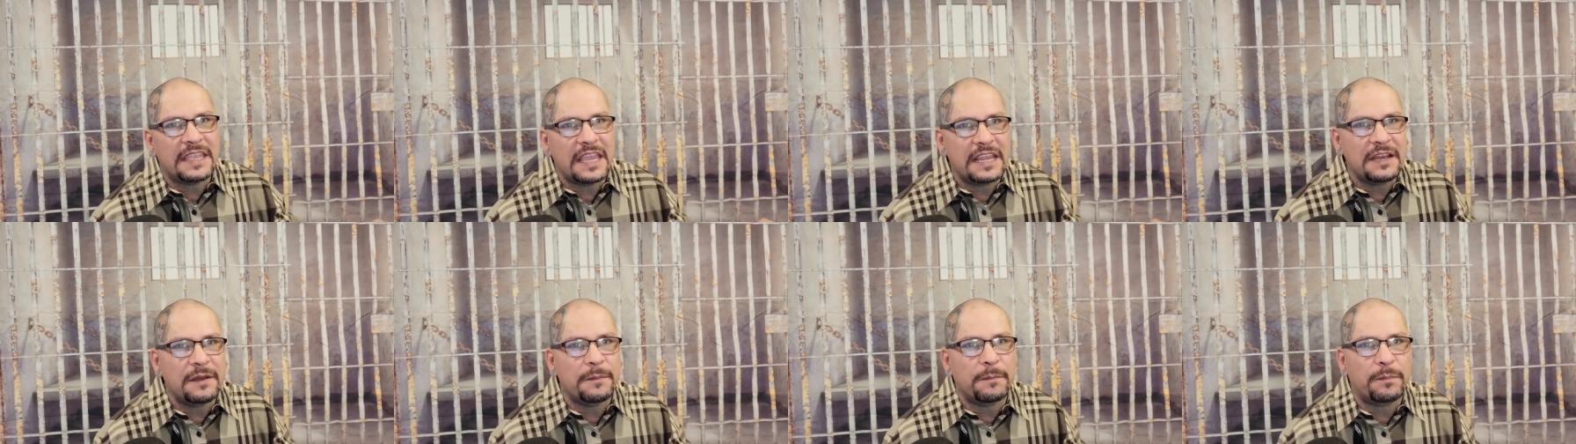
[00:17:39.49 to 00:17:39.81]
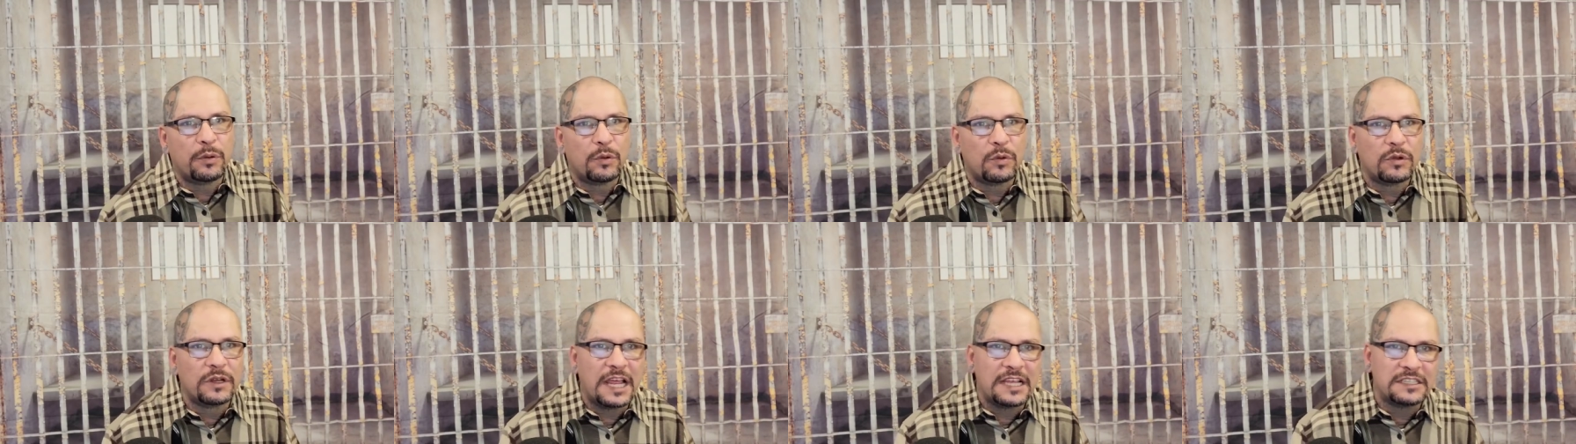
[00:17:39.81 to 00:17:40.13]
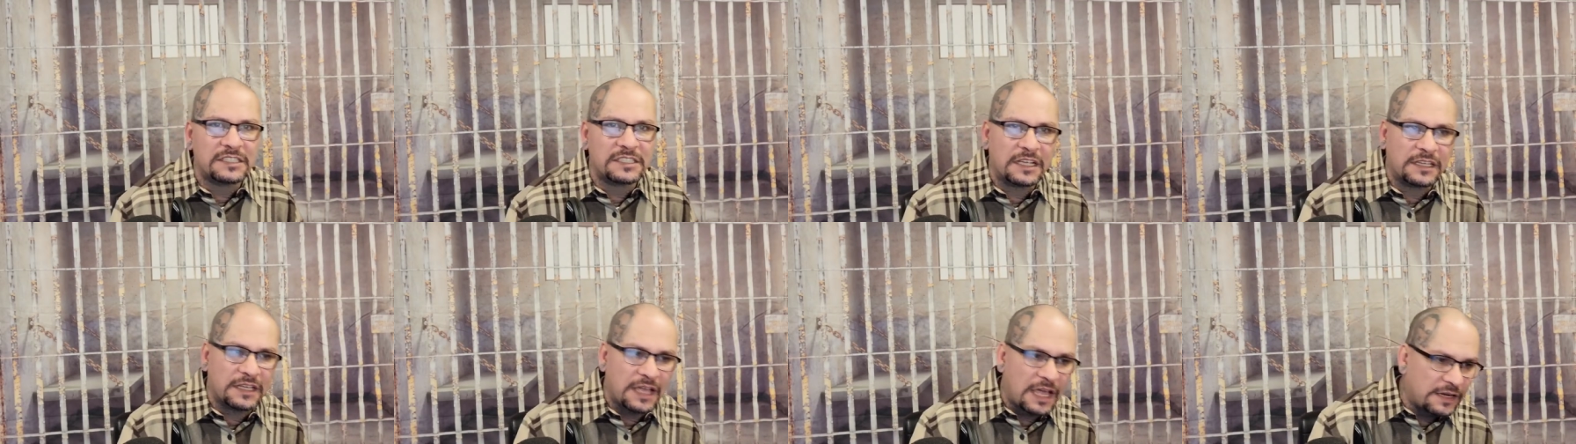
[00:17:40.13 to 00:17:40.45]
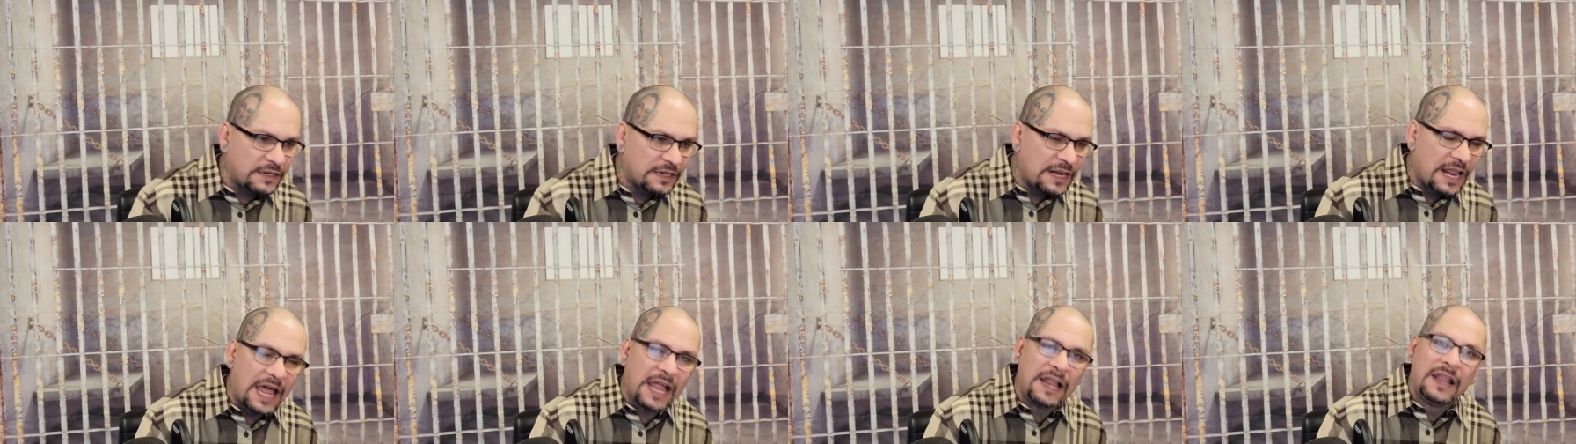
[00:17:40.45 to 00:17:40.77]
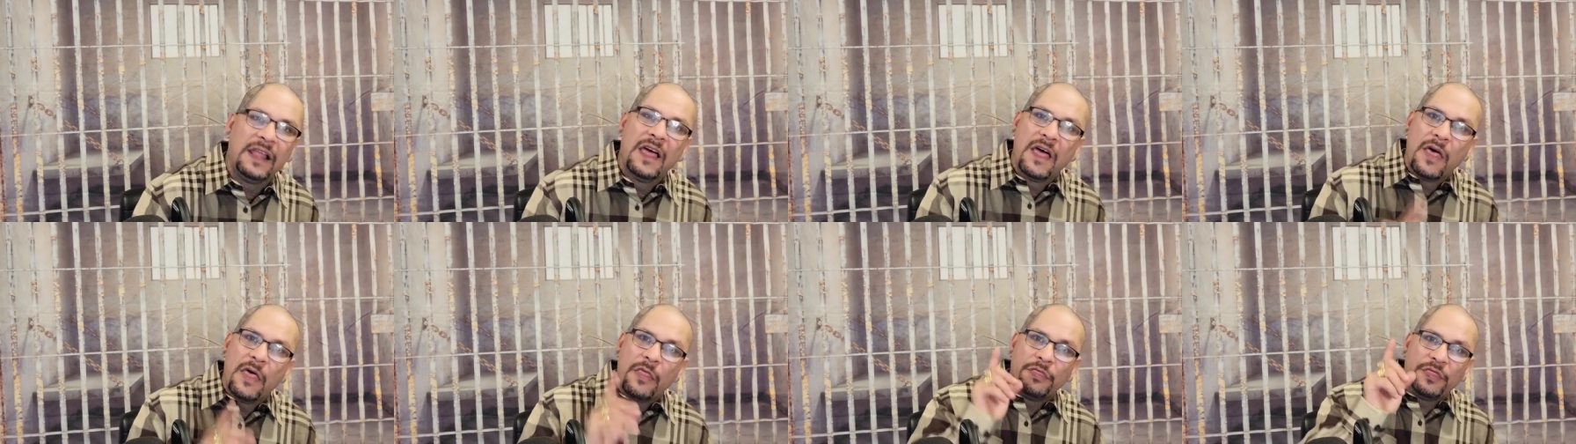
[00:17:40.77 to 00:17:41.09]
getting pulled as a carna.
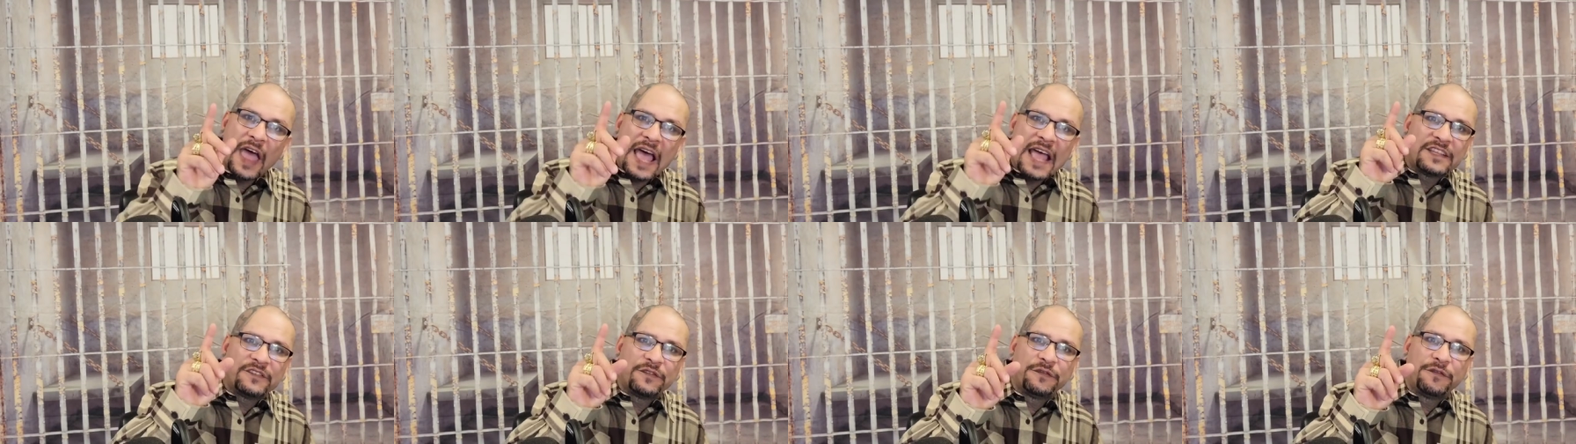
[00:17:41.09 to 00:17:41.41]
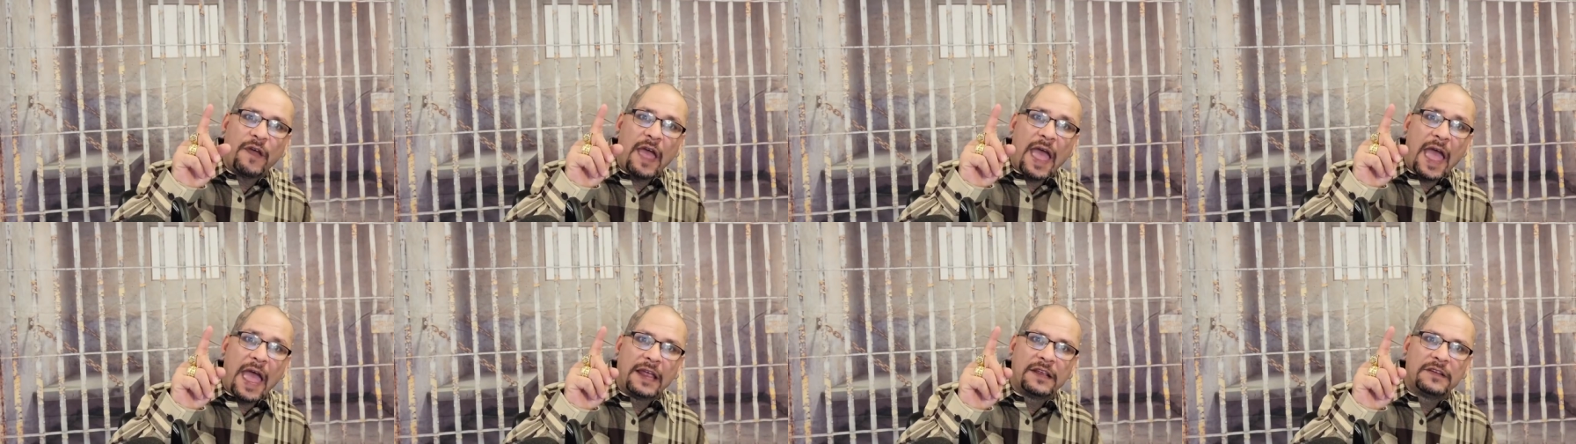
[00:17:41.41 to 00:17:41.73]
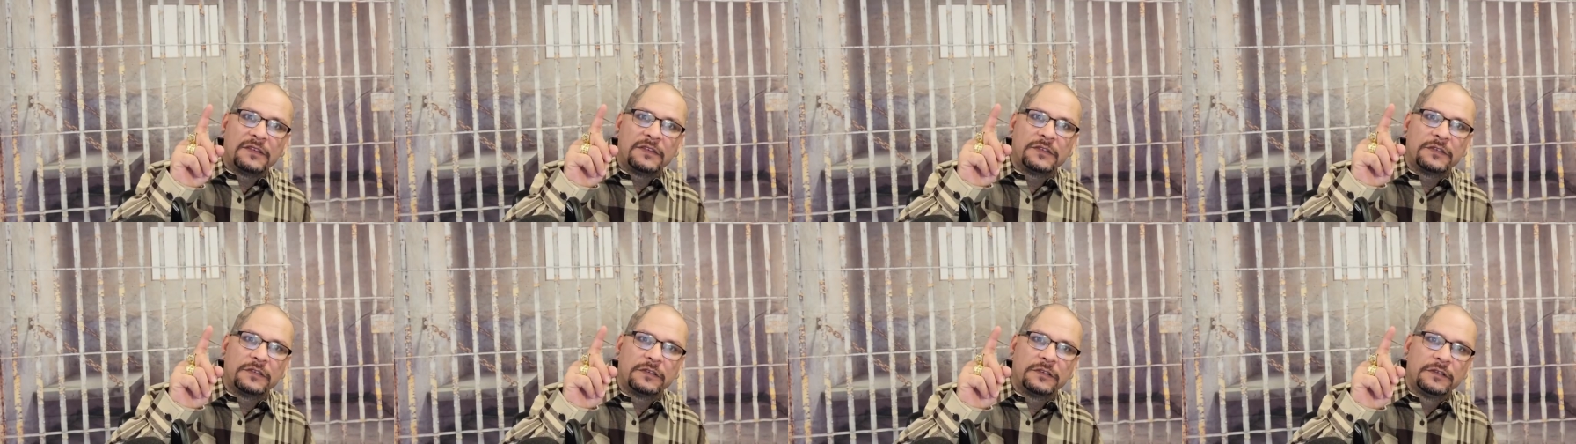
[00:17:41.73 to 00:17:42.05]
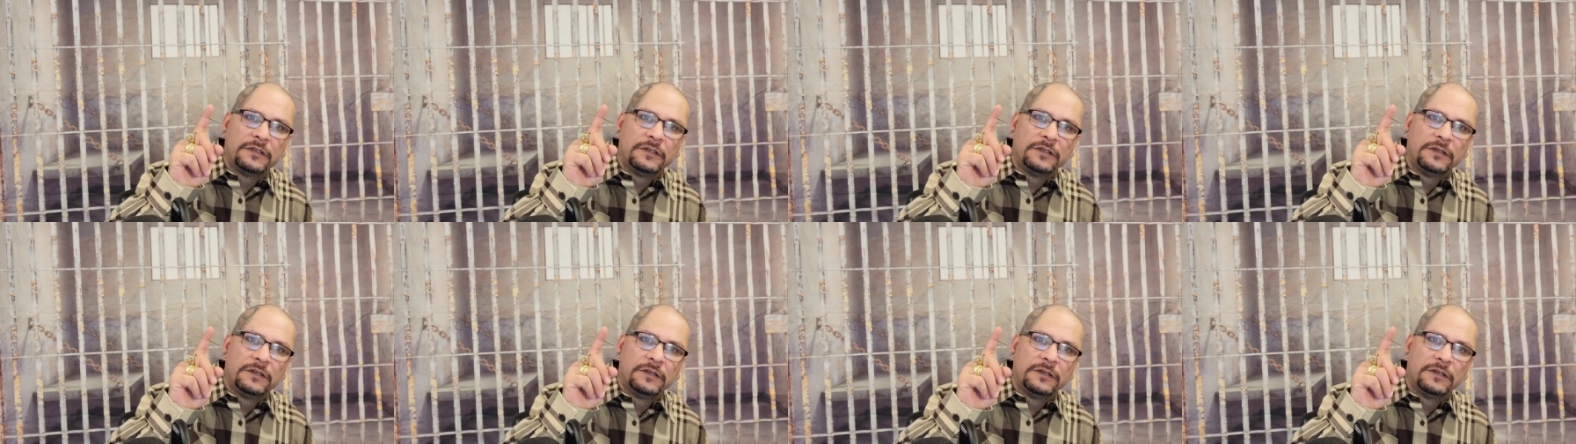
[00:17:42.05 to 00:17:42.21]
That's facts.